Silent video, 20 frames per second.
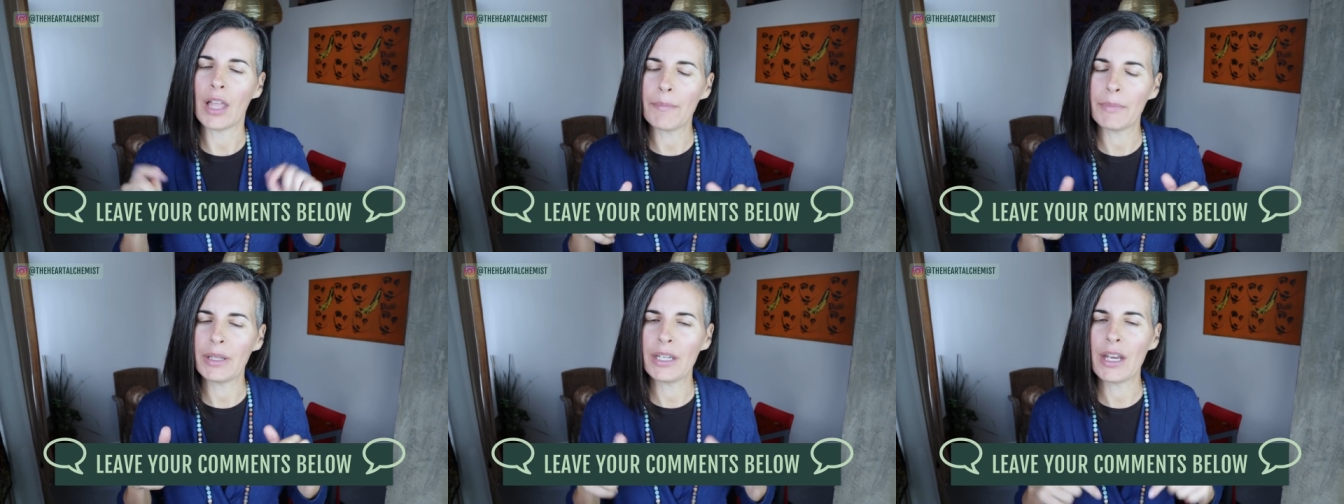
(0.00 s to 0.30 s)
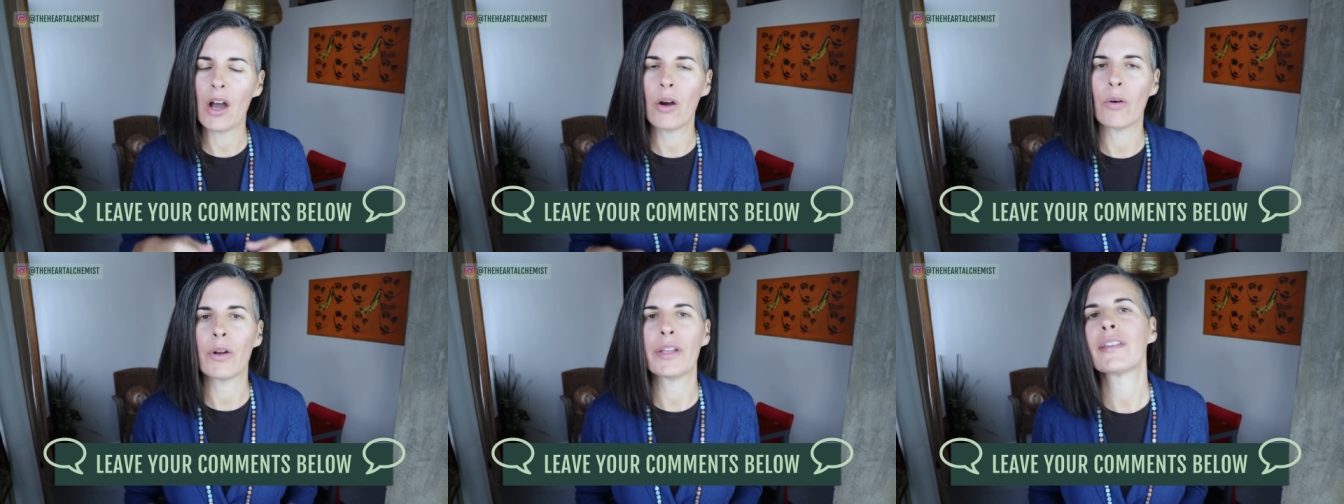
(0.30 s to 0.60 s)
Let me
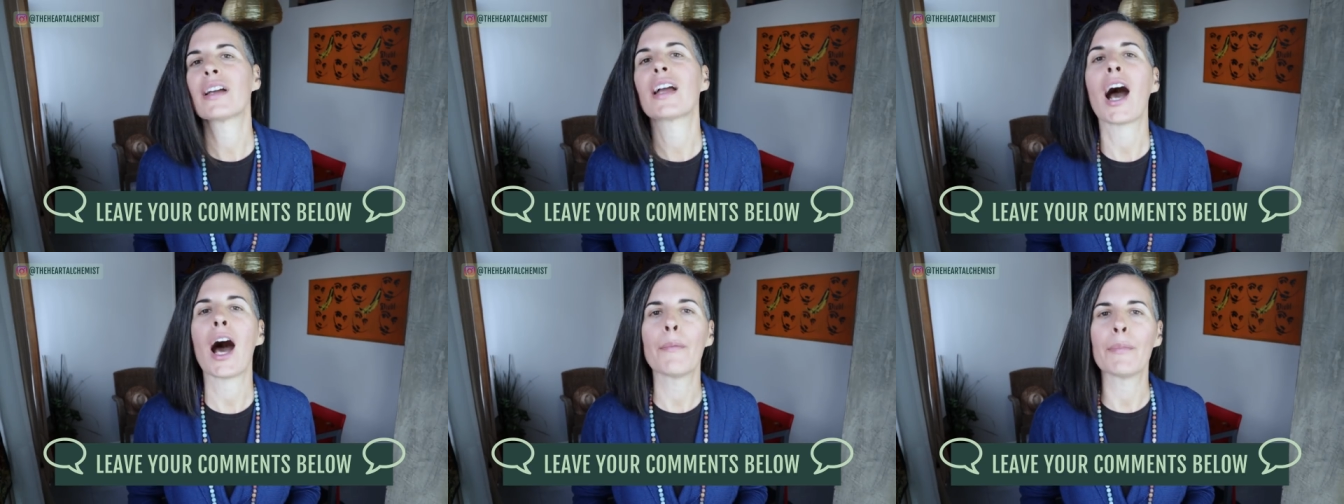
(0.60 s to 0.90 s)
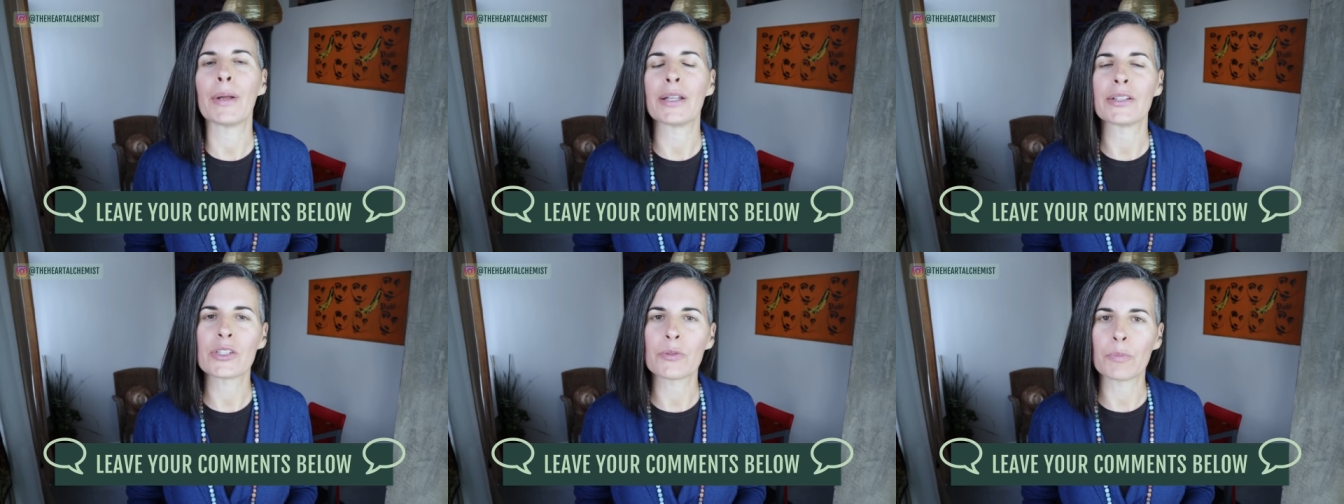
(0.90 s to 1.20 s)
know in the
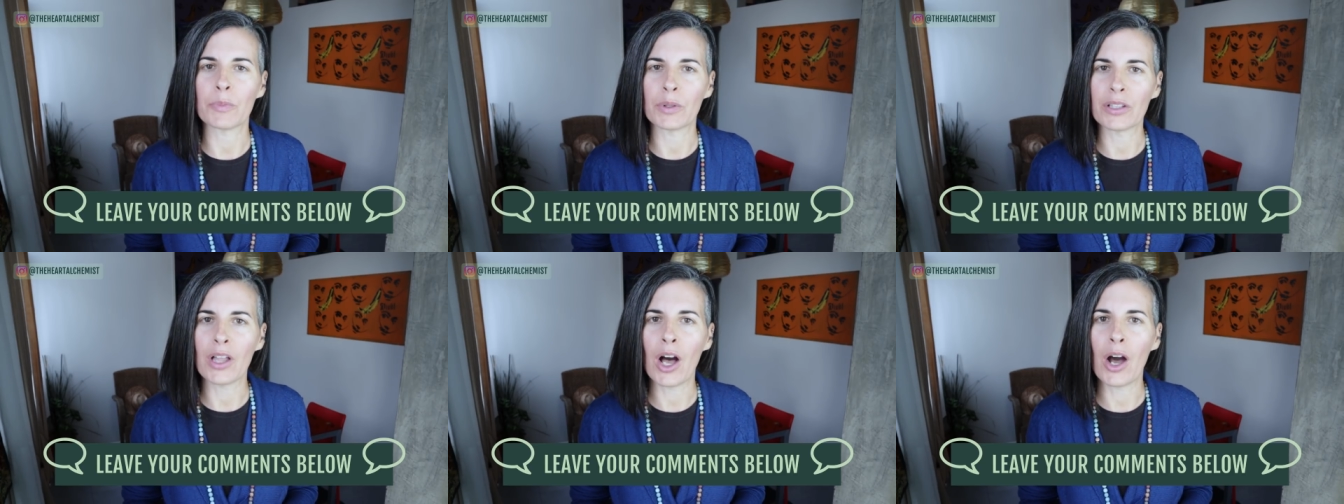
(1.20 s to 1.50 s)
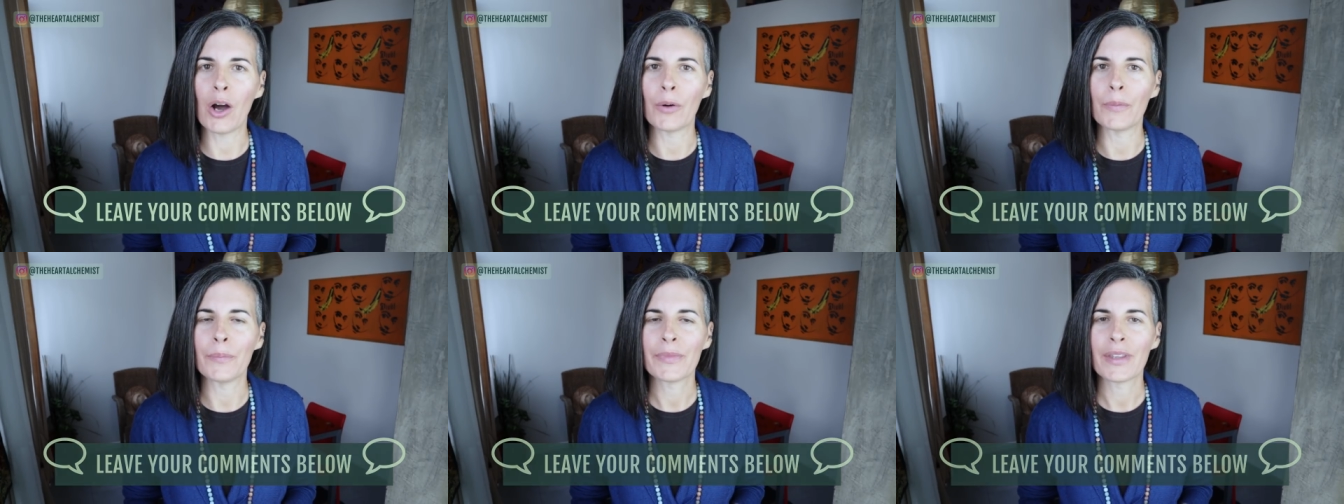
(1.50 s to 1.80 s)
comments
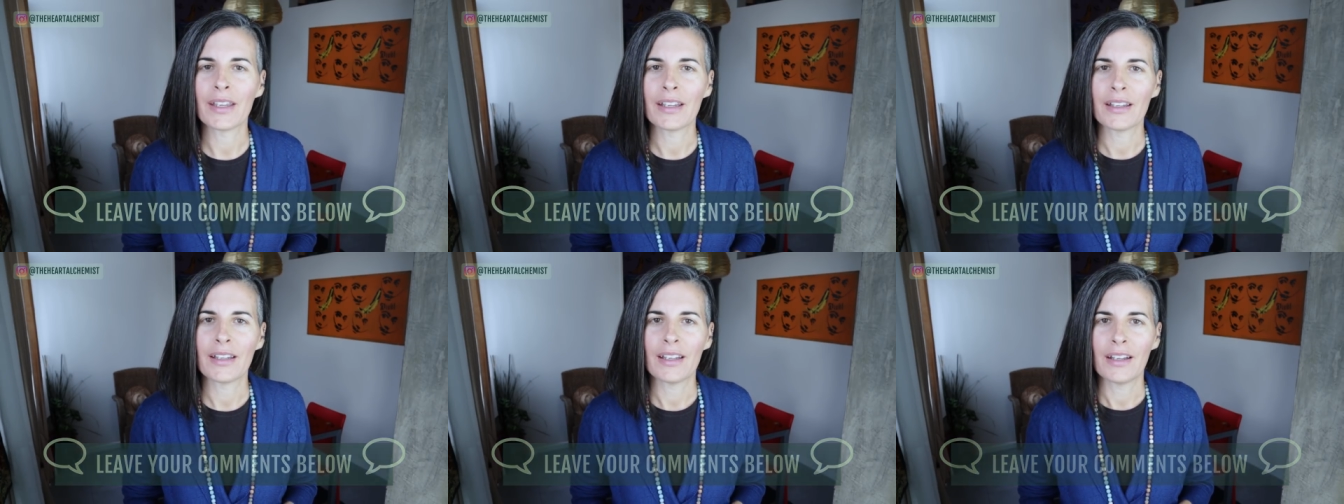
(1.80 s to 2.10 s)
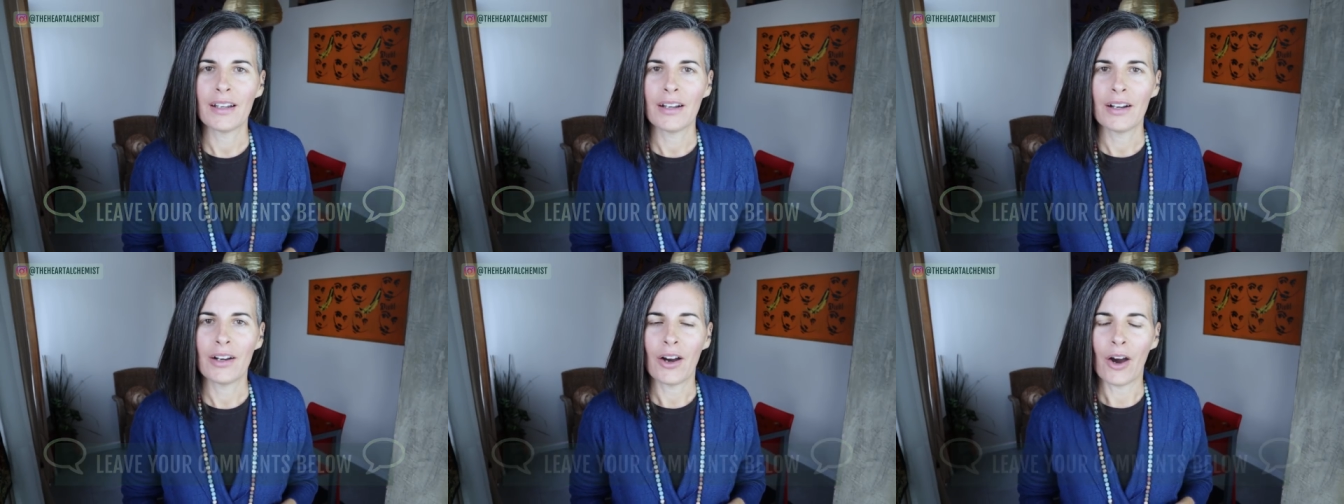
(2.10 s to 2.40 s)
below.
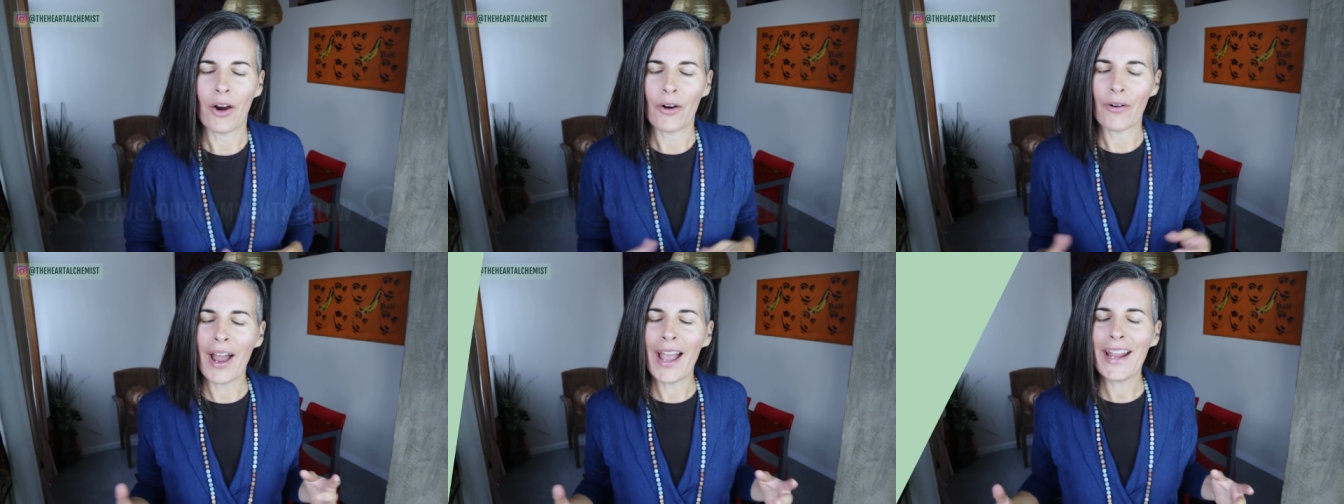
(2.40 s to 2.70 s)
All